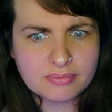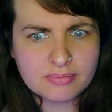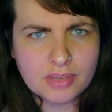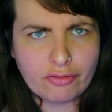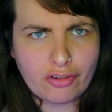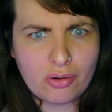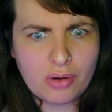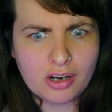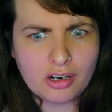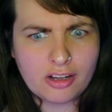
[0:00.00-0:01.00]
to throw
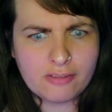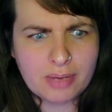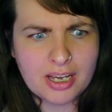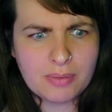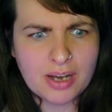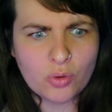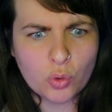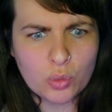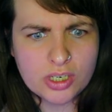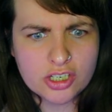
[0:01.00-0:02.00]
her live baby out the
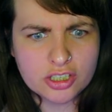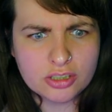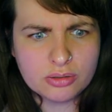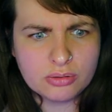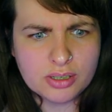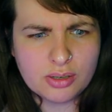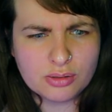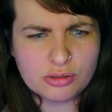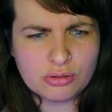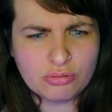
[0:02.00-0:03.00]
window and
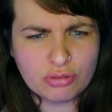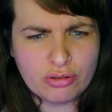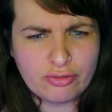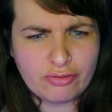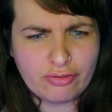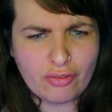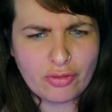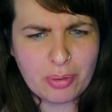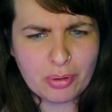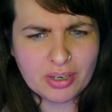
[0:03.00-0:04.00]
onto the roof of the
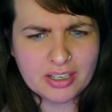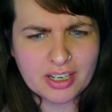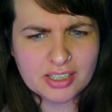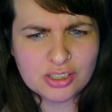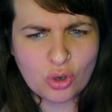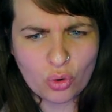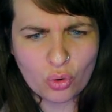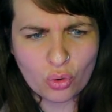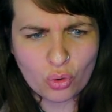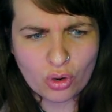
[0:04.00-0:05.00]
building next
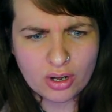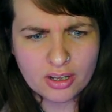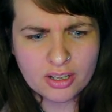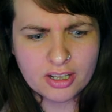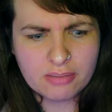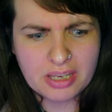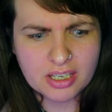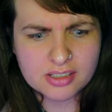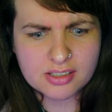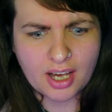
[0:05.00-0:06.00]
door.
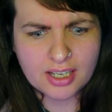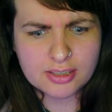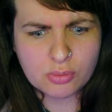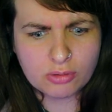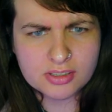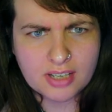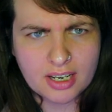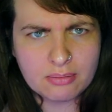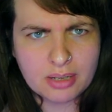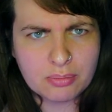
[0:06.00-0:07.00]
Because that is what
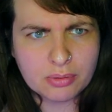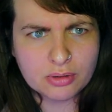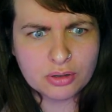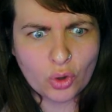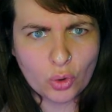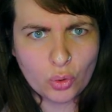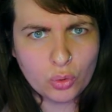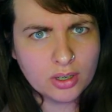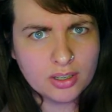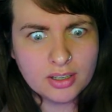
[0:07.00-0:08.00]
sane people
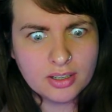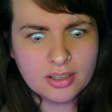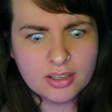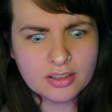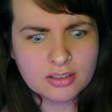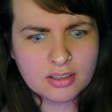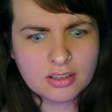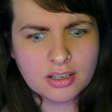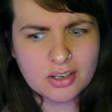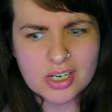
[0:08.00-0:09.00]
do.
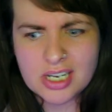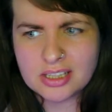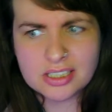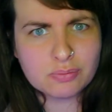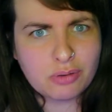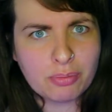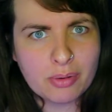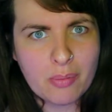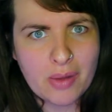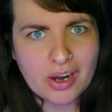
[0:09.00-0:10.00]
I don't need this problem
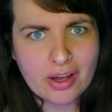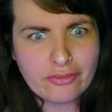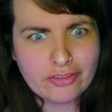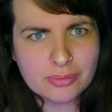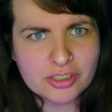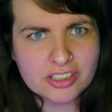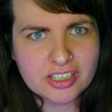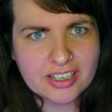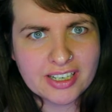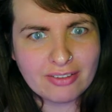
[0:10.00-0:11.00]
in my life. I'm just going
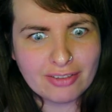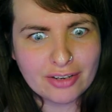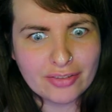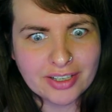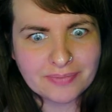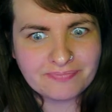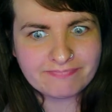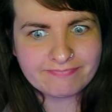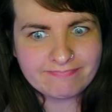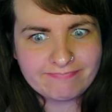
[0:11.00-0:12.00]
to get rid of it.
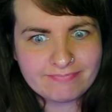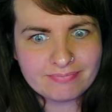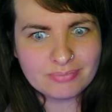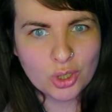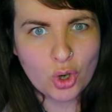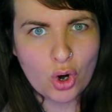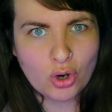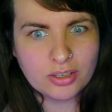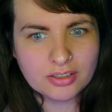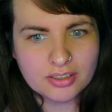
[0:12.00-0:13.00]

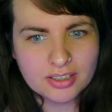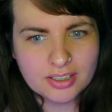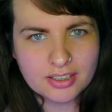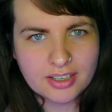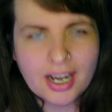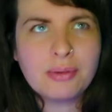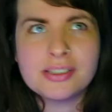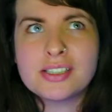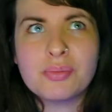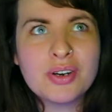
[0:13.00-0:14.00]
Gone. How is
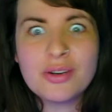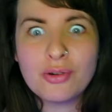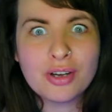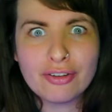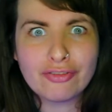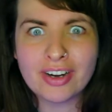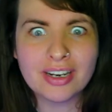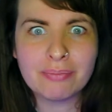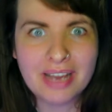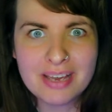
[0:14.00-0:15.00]
someone not going to find
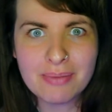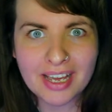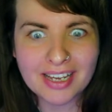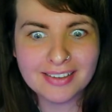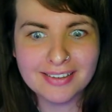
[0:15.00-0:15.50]
a baby?